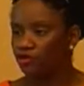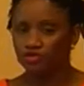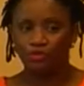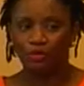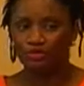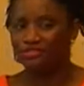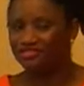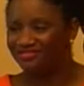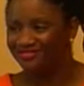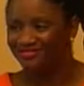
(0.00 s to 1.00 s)
you're supposed
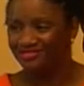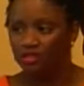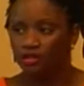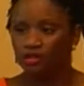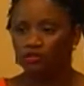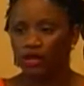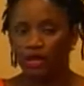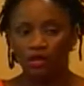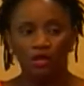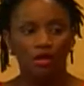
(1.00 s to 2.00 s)
to,
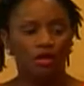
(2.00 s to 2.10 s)
right?